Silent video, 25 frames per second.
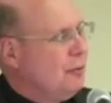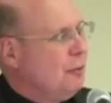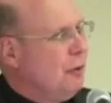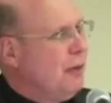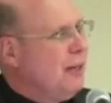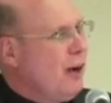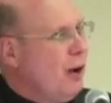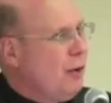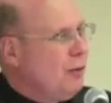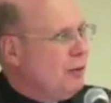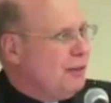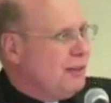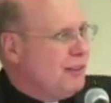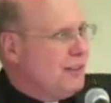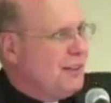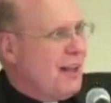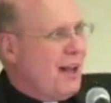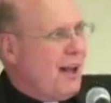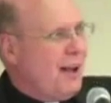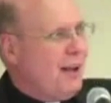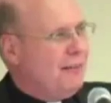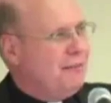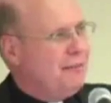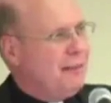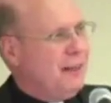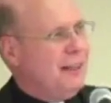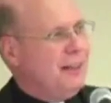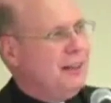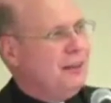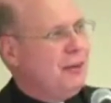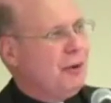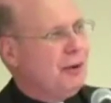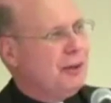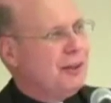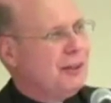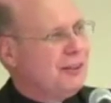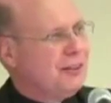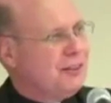We don't love in
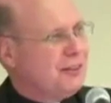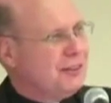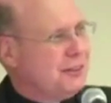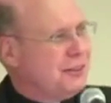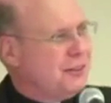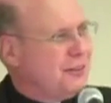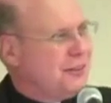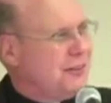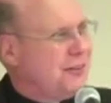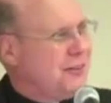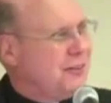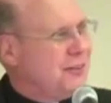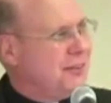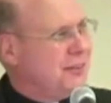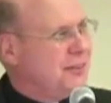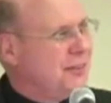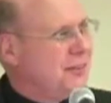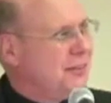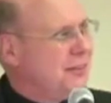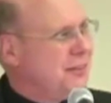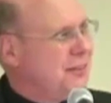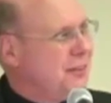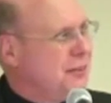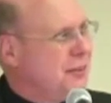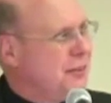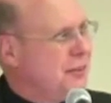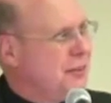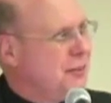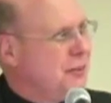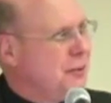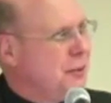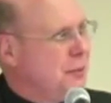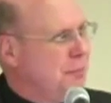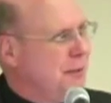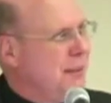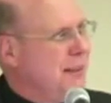order to